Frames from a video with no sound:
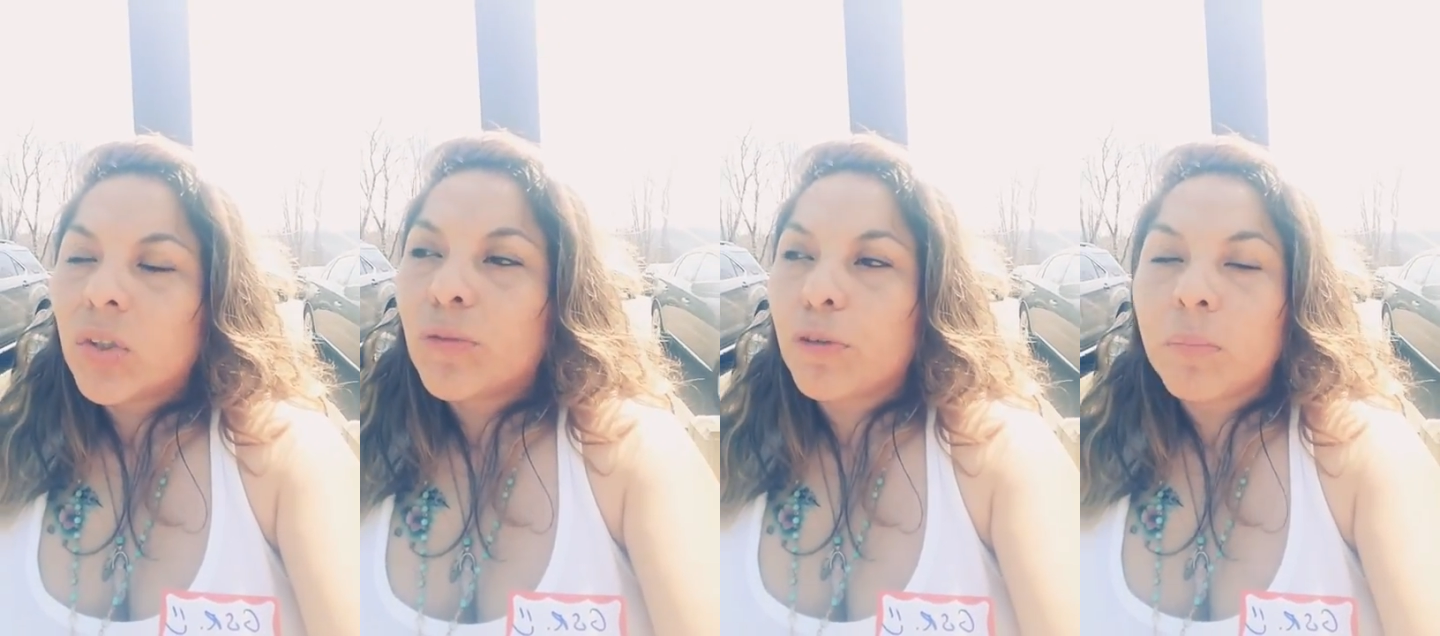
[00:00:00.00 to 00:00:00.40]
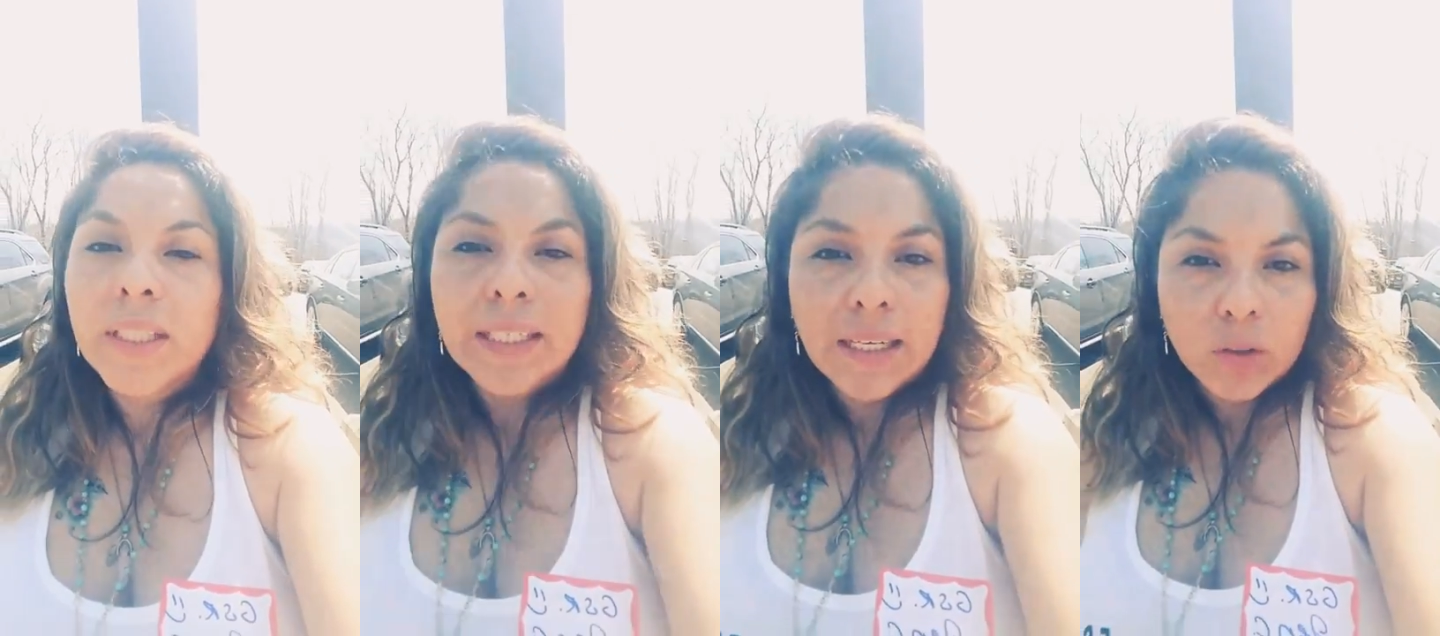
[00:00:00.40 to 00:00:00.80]
for
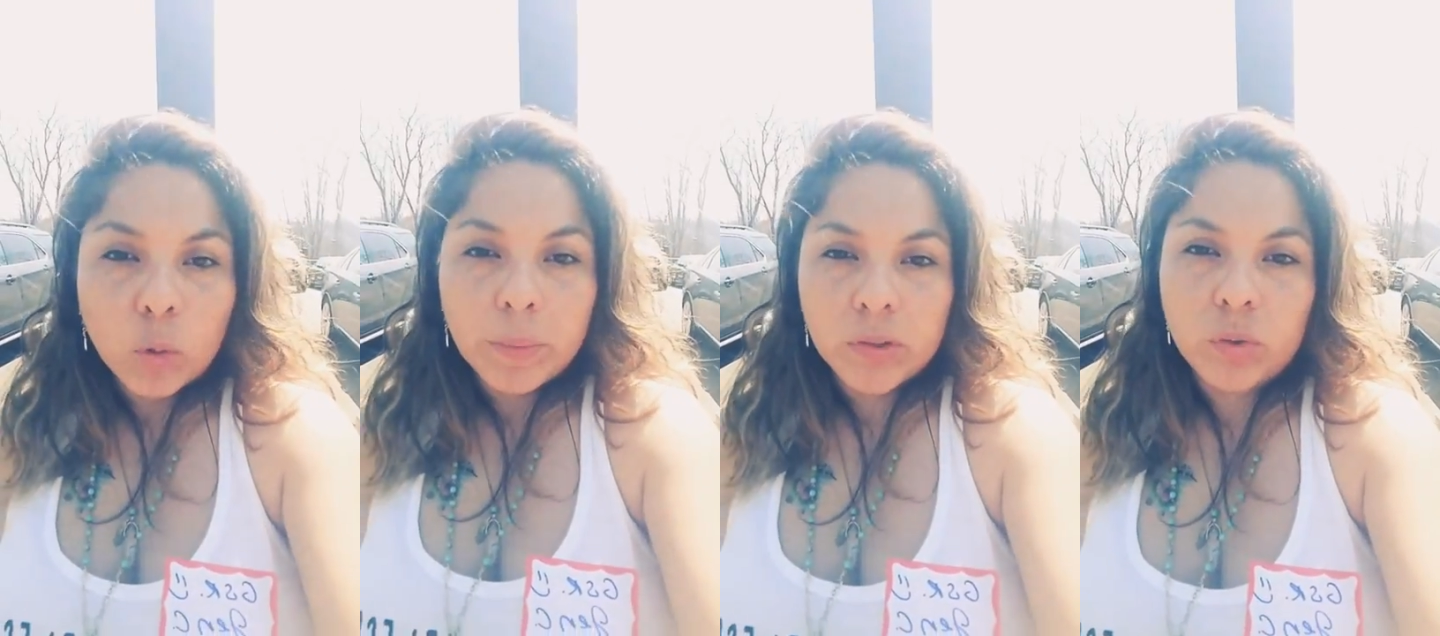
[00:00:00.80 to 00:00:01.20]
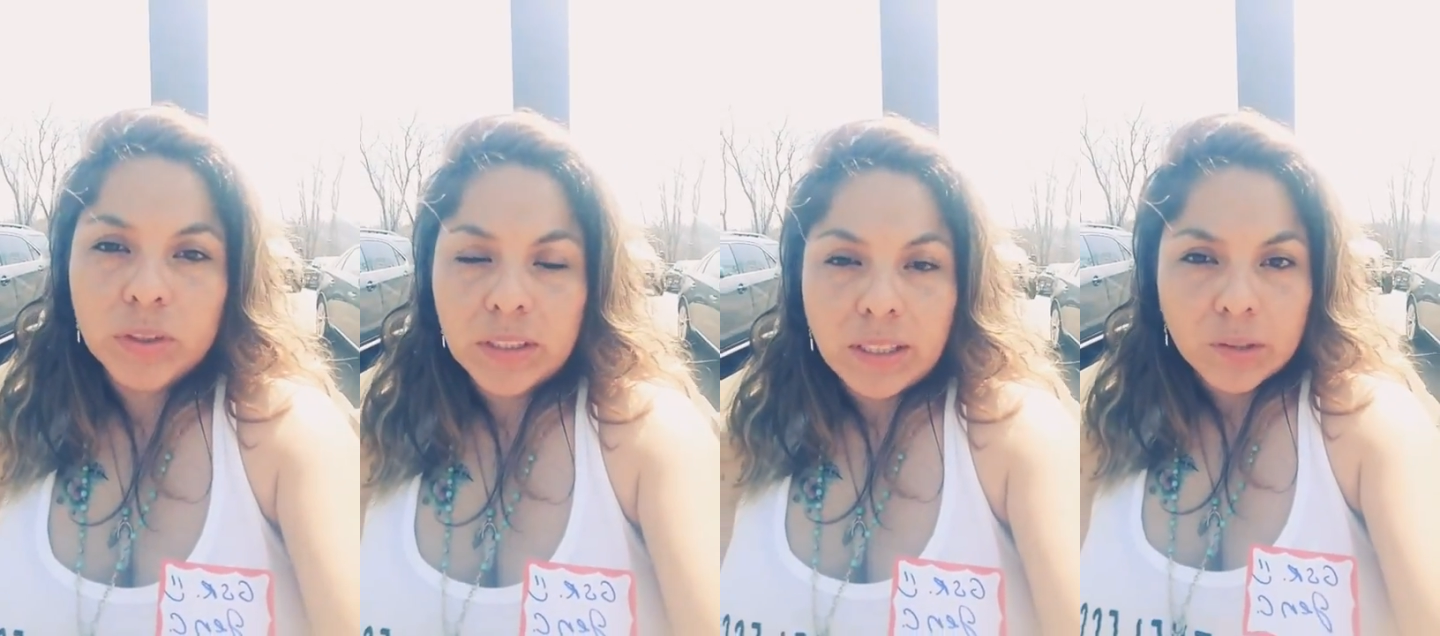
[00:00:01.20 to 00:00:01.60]
me, God opens
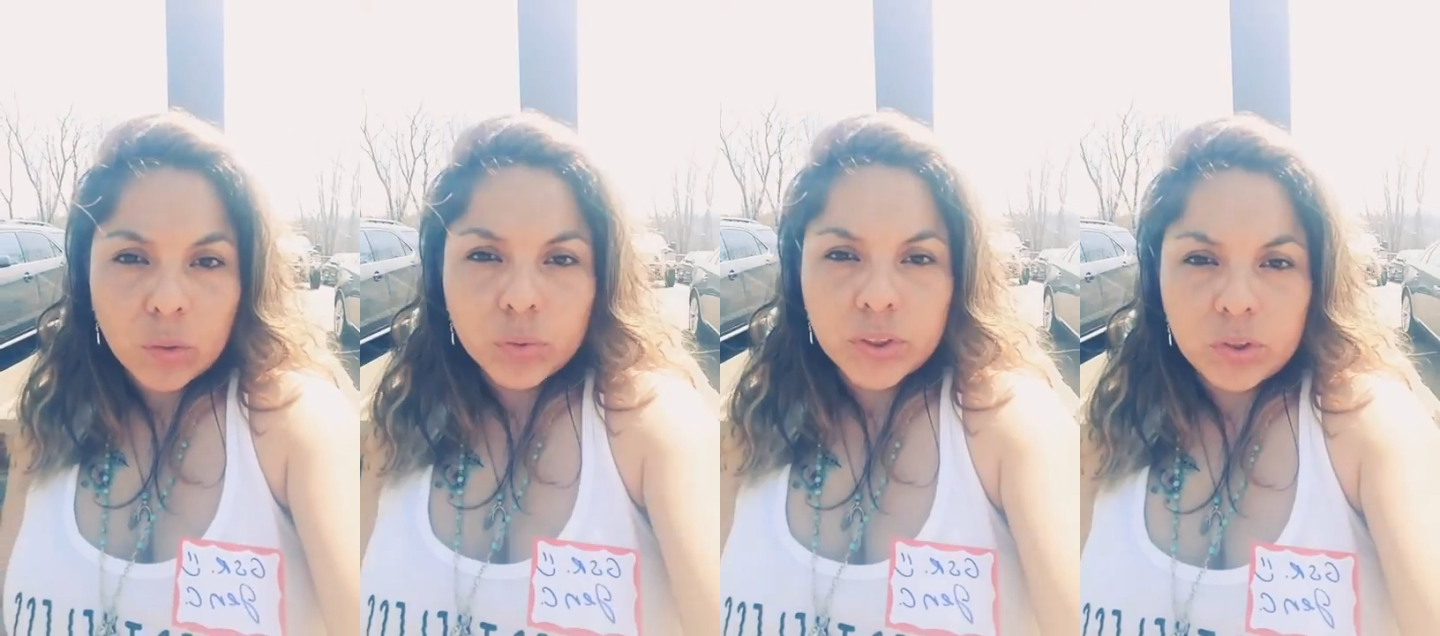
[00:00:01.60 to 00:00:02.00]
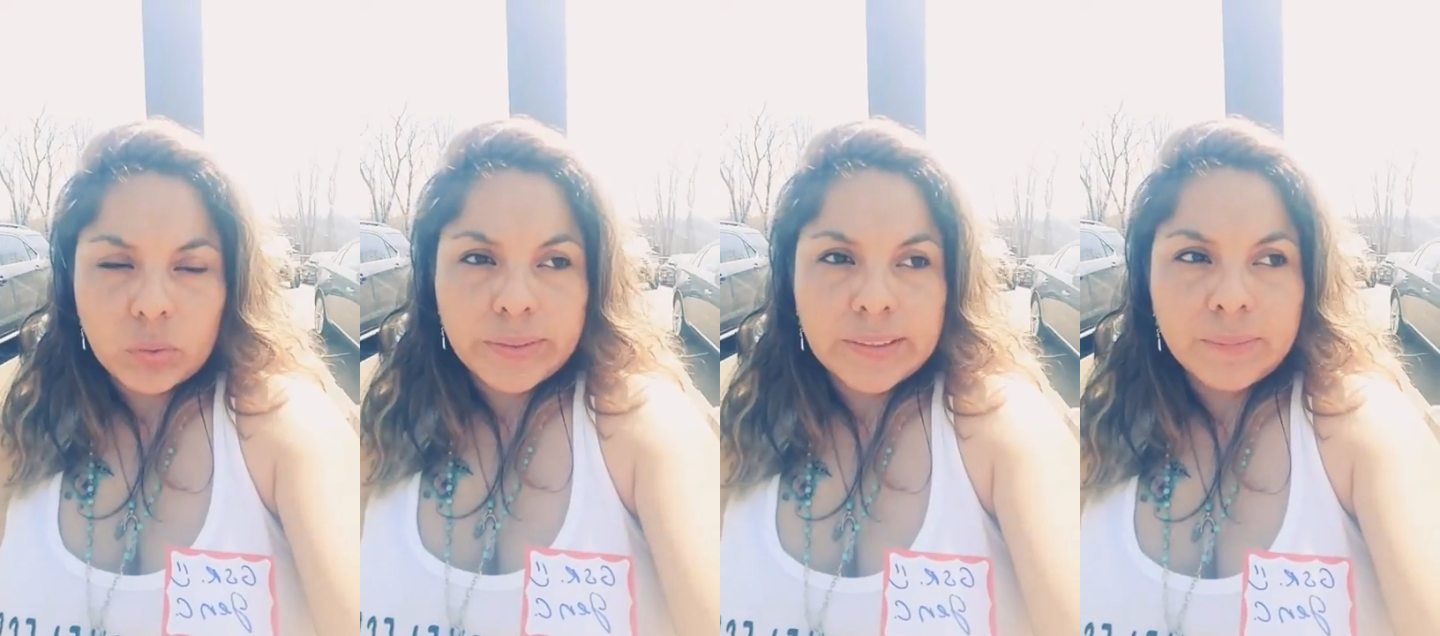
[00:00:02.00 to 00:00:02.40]
doors and God closes
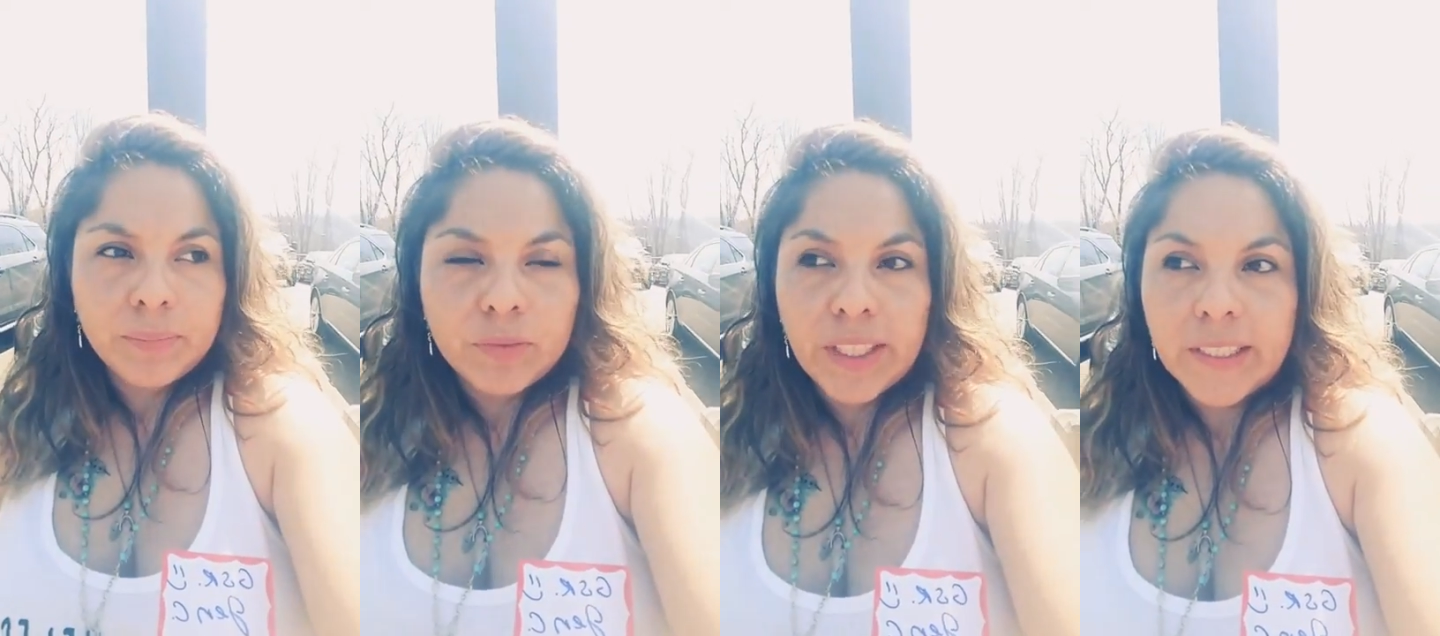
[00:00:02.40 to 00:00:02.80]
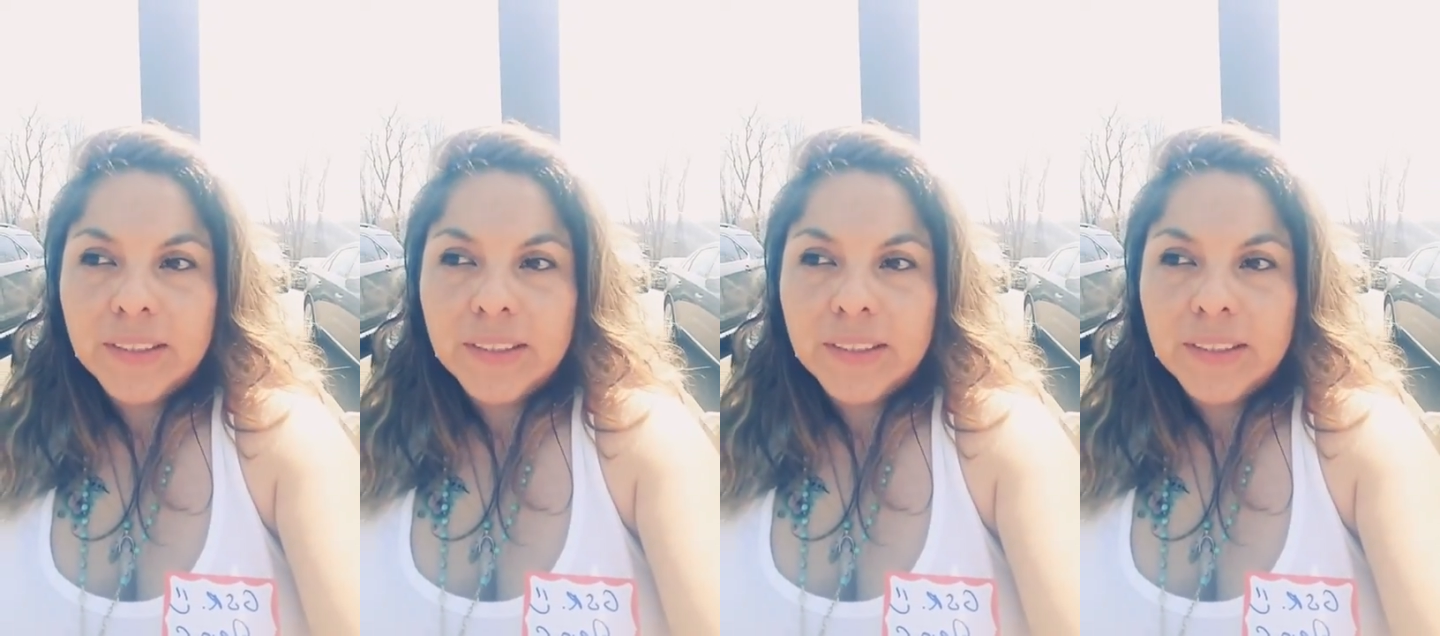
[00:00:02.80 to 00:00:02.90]
doors, right?